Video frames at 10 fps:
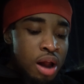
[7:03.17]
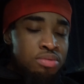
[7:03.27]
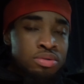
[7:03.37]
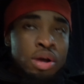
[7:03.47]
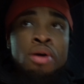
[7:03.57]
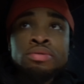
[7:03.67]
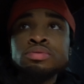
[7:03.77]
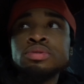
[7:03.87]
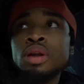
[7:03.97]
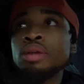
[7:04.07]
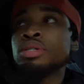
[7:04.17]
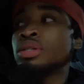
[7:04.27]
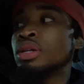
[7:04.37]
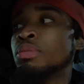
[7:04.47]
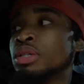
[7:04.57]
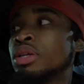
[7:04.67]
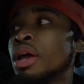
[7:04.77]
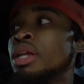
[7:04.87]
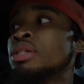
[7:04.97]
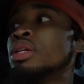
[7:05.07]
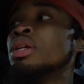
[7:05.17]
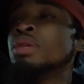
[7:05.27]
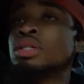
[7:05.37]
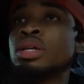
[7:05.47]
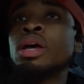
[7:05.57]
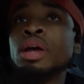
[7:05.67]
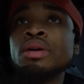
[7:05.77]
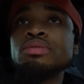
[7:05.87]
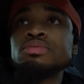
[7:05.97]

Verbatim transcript: No. This need to be said. This need to be said.